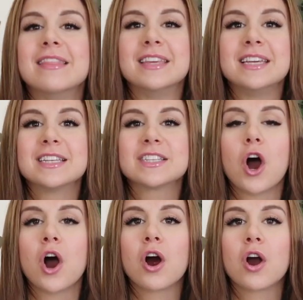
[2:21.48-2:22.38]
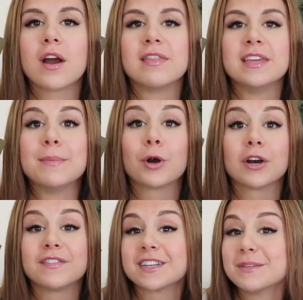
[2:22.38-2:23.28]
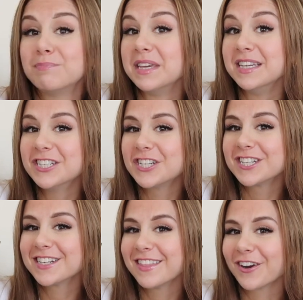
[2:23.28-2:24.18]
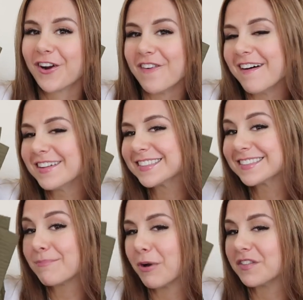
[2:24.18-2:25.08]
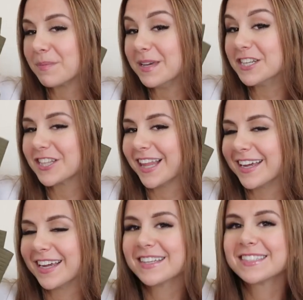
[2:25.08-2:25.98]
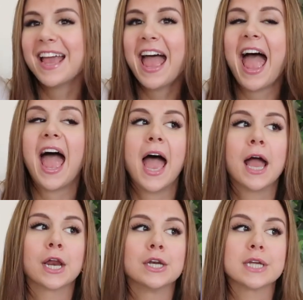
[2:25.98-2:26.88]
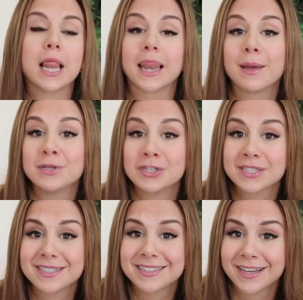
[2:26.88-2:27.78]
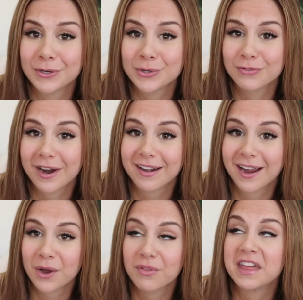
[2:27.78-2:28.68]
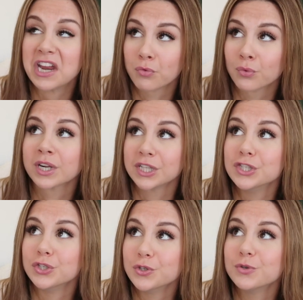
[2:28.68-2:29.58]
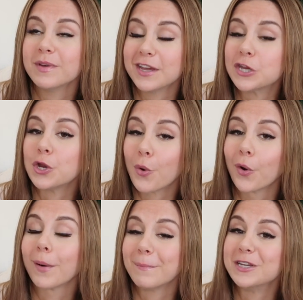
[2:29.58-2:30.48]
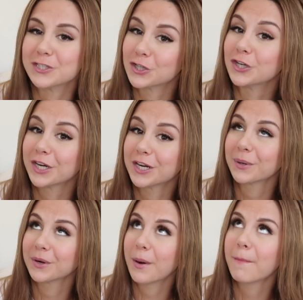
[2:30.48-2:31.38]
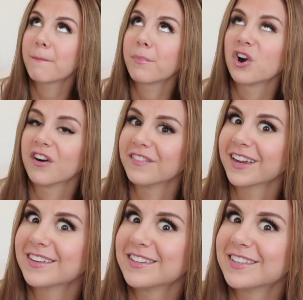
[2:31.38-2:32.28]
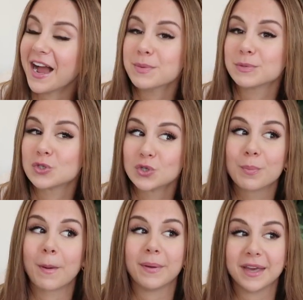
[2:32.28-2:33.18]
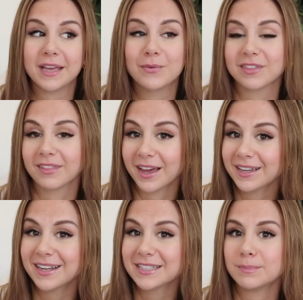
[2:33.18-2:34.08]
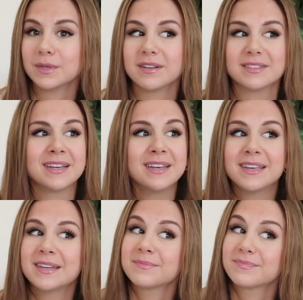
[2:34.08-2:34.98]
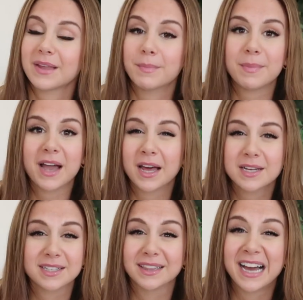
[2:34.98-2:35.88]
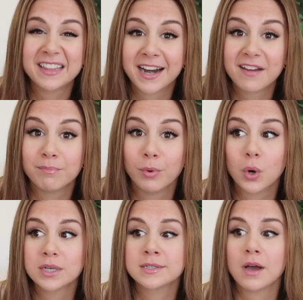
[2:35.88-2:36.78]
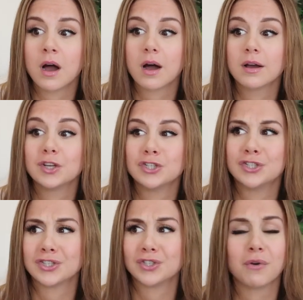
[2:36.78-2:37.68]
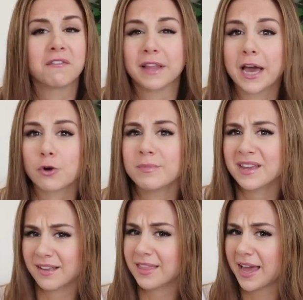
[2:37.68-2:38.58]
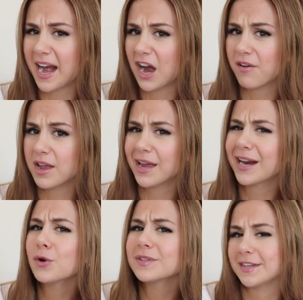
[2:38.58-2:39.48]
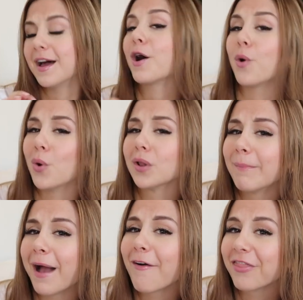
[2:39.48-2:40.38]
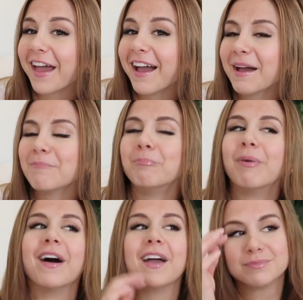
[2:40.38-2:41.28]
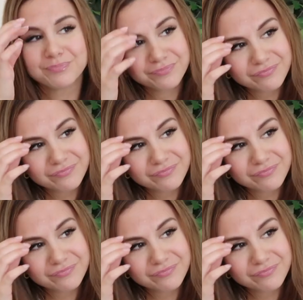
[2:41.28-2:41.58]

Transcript: These are the Perfect Peach, they're called, Perfect Peach leggings. And let me just tell you right now, they really do make your peach look perfect. I'm super picky with leggings because I'm gonna be honest, a lot that I've bought uh, just don't flatter me in that area. And I know it's not all about that, but